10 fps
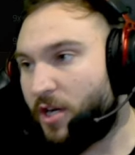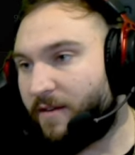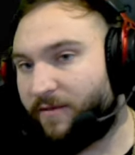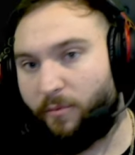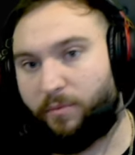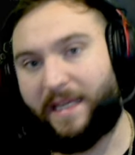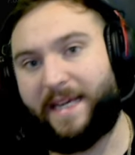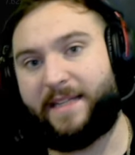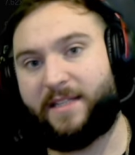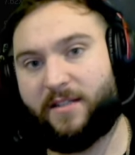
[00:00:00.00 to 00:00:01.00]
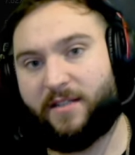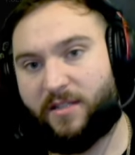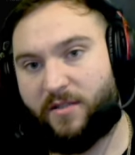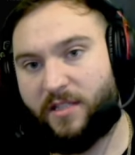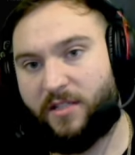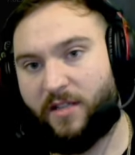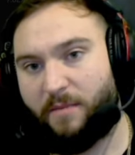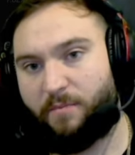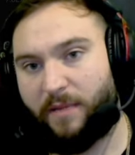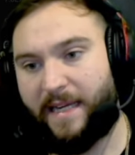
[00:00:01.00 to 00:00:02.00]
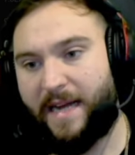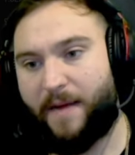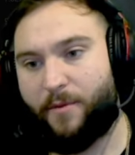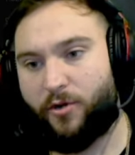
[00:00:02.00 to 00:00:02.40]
for bleeds. So this is like bleed ammo.